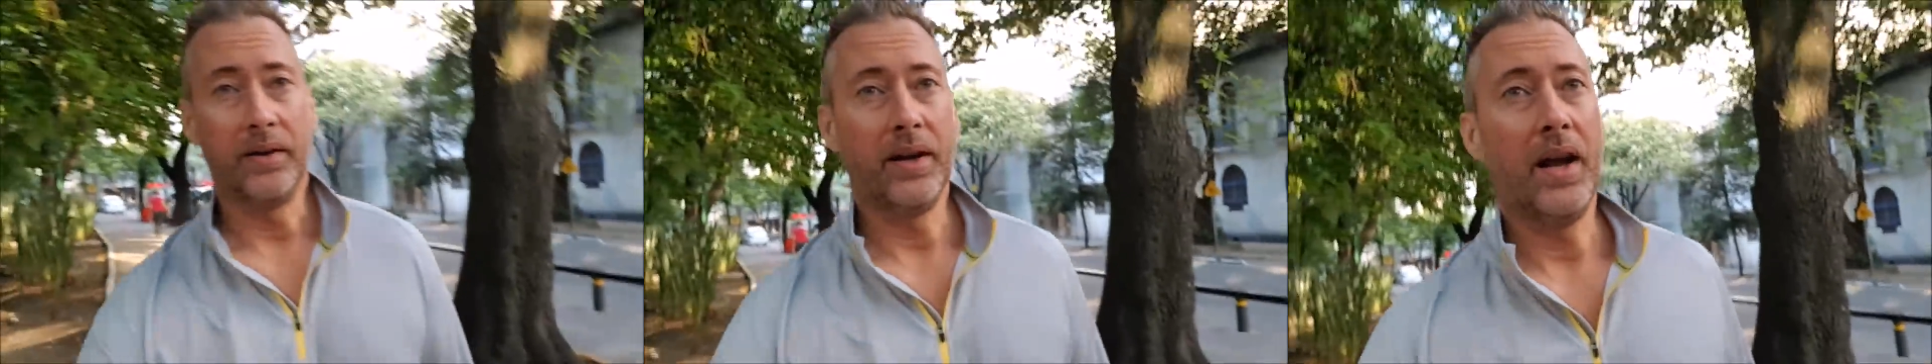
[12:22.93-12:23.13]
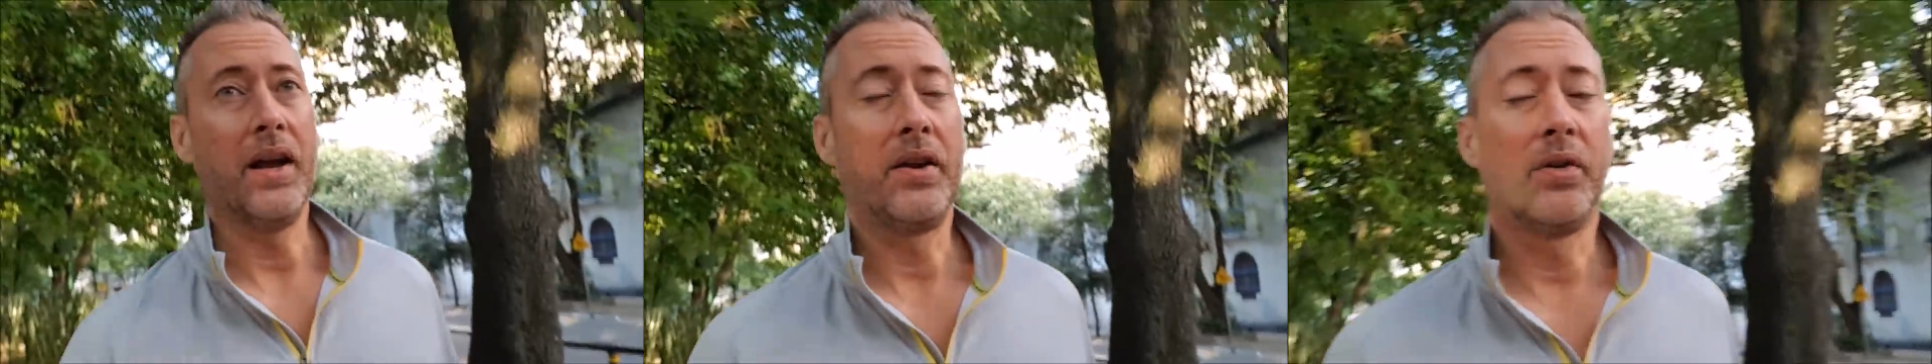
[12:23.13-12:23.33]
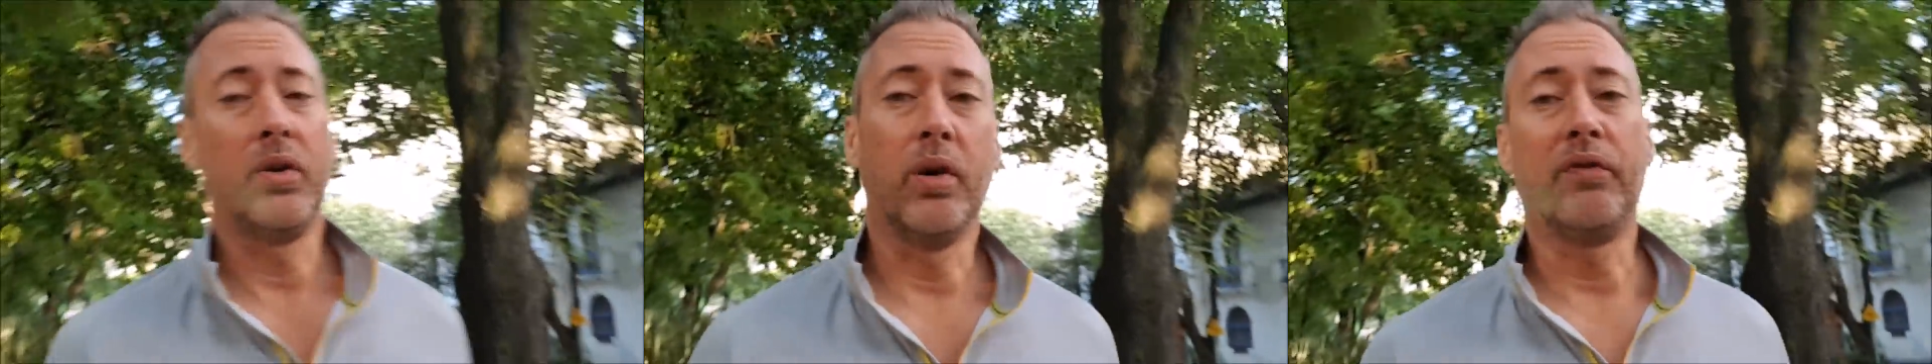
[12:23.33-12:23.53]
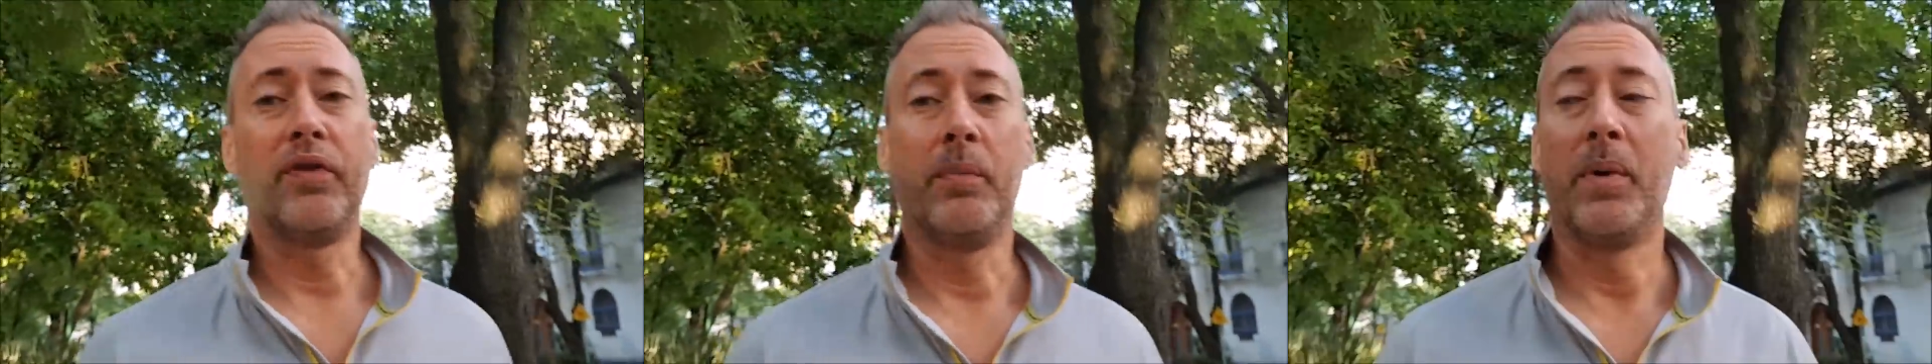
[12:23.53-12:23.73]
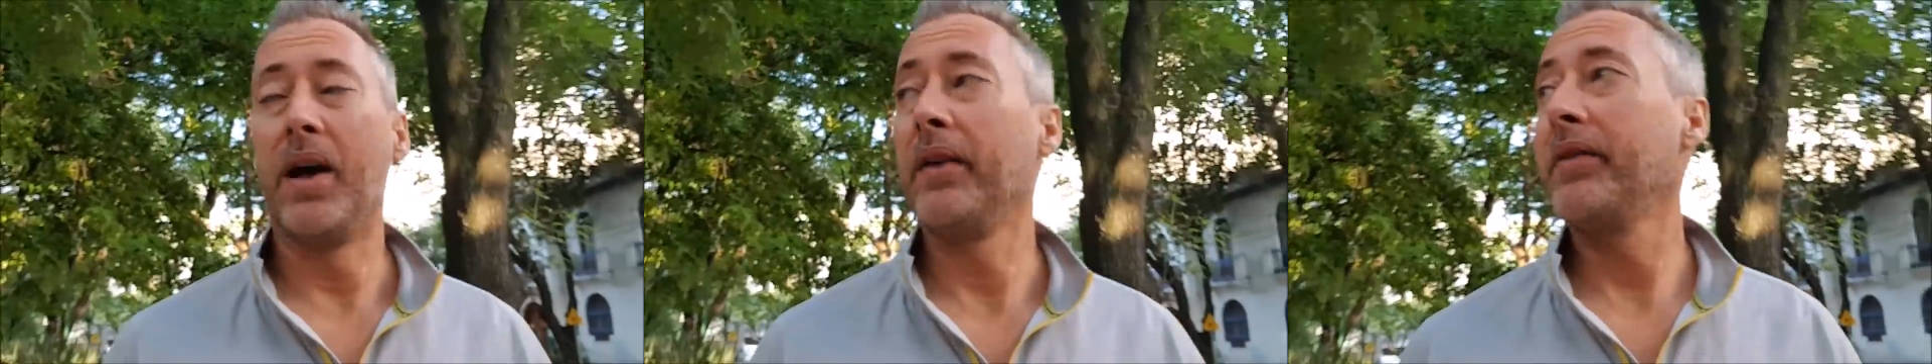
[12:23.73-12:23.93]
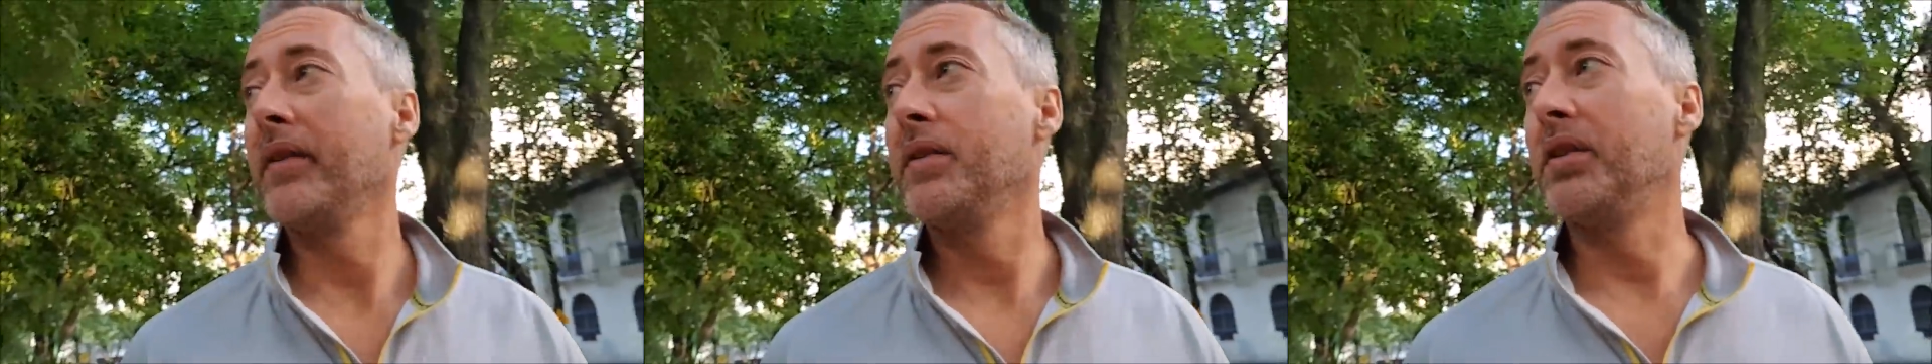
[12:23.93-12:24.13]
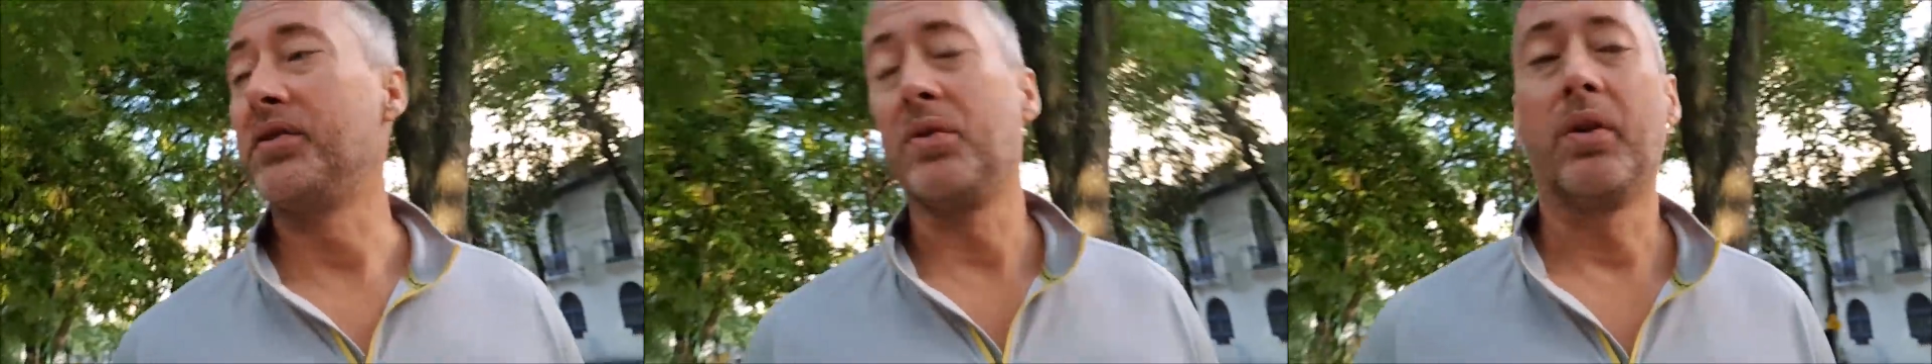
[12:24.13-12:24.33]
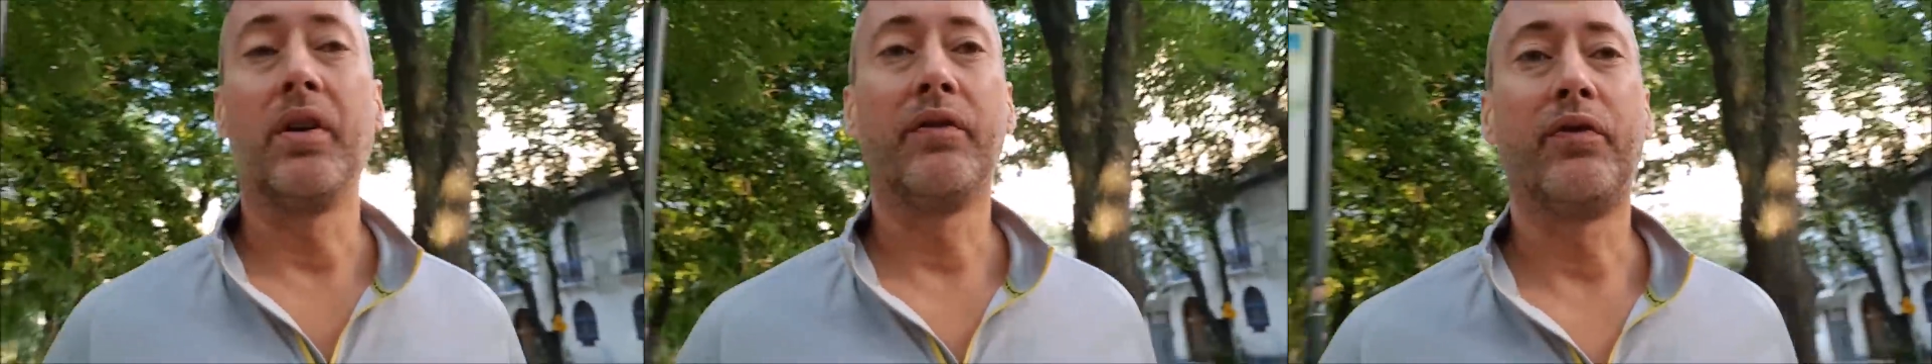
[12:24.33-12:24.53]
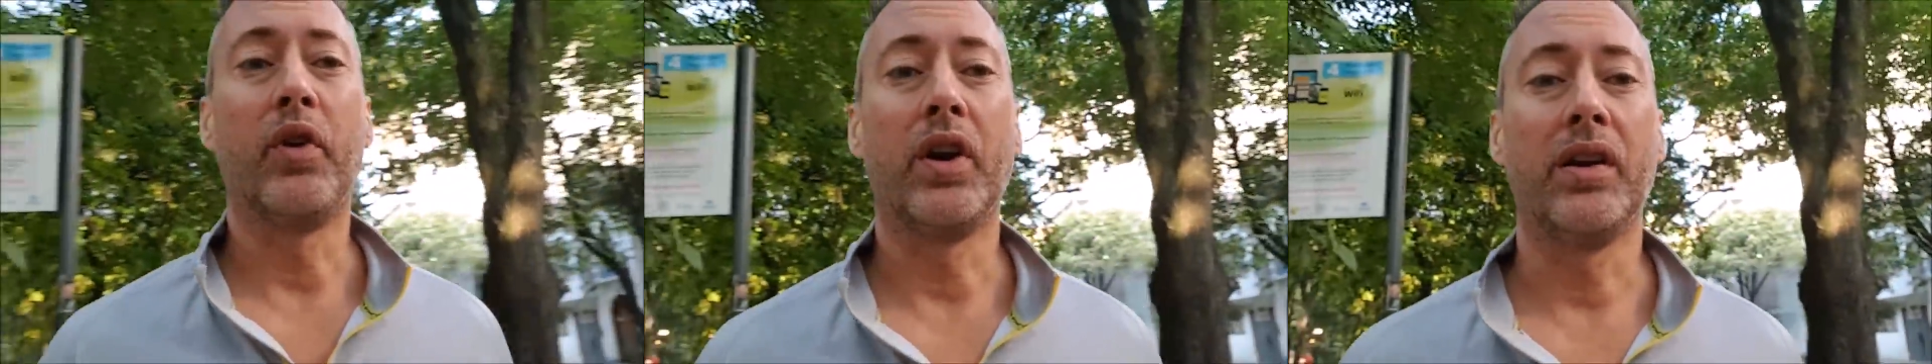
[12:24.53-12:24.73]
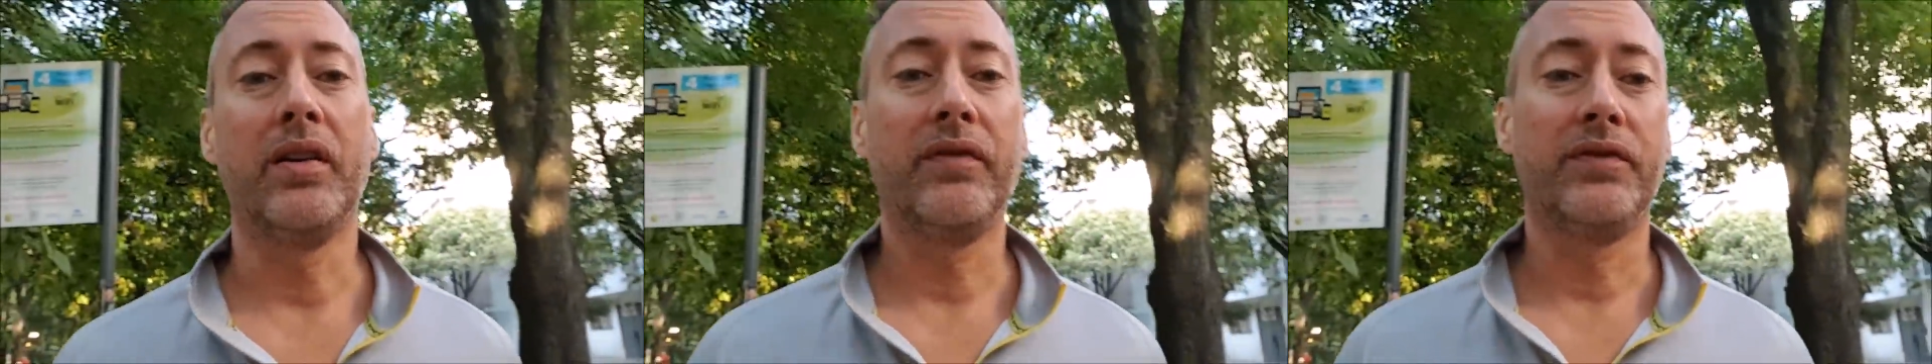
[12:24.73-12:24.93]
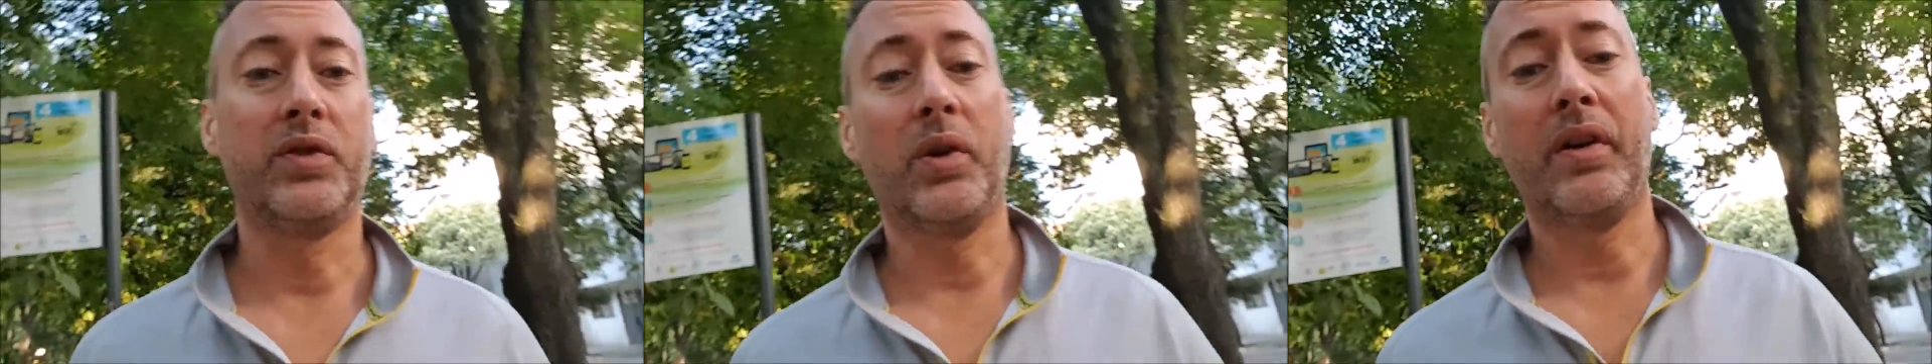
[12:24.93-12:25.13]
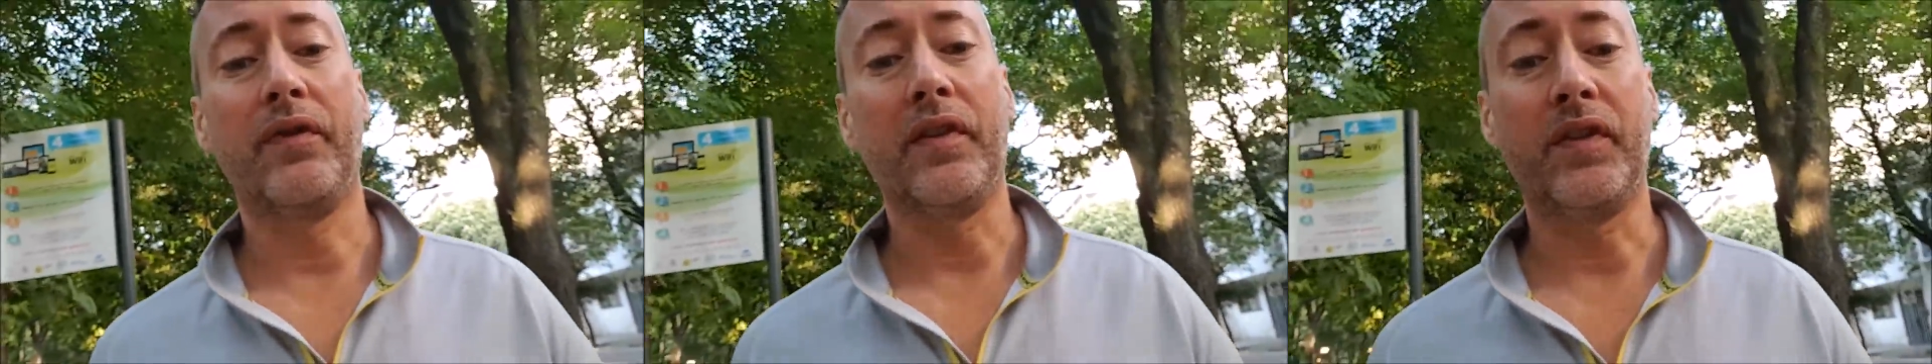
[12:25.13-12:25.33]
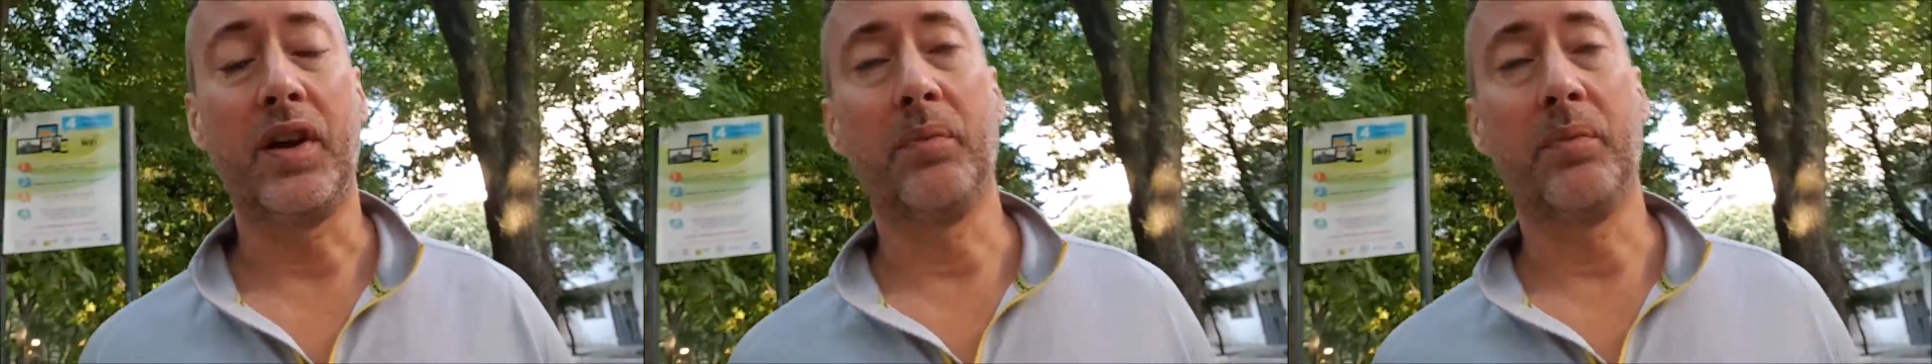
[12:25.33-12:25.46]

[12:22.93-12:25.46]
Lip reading: and grew it from nothing to 250